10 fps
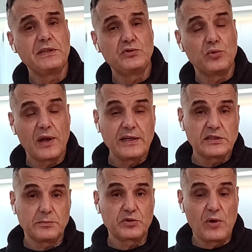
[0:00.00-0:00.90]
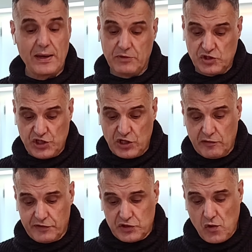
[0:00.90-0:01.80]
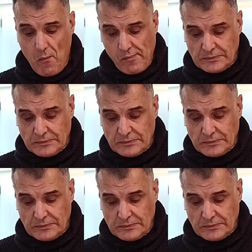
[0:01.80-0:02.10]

Please do like, subscribe, and share our video.